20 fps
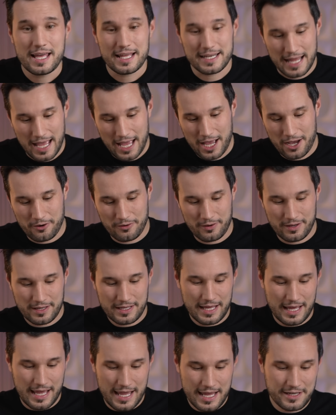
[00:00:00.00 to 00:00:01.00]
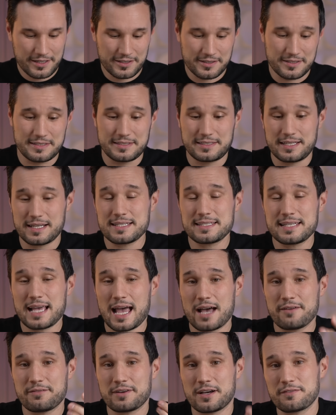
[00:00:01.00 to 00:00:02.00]
Now, Anker's does
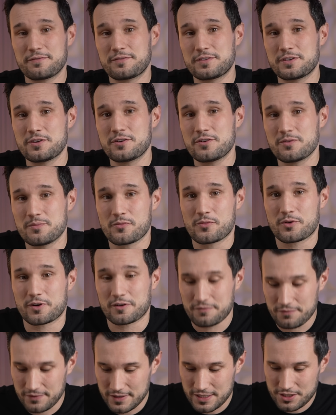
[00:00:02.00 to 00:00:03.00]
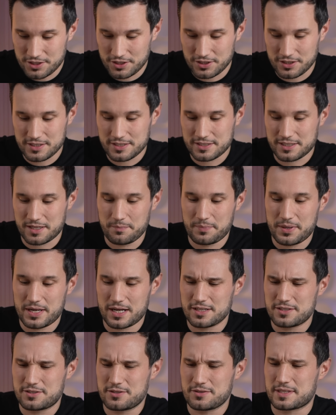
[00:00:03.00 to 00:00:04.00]
have a few more features
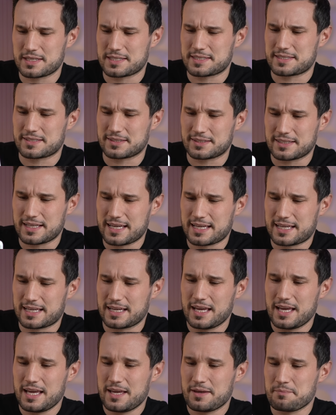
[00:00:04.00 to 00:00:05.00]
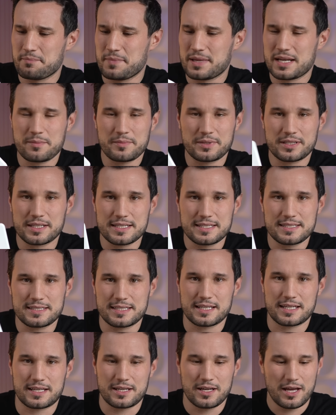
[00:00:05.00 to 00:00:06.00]
compared to the slick,
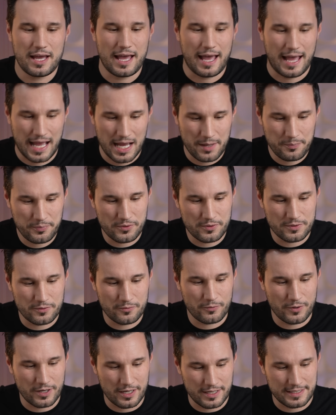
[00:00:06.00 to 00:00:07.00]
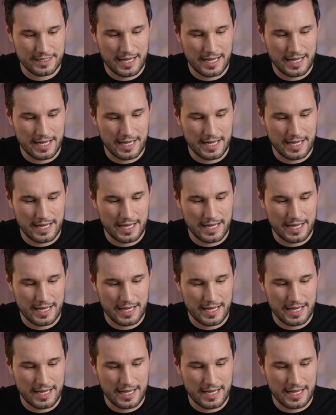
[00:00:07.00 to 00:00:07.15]
minimalistic Apple one.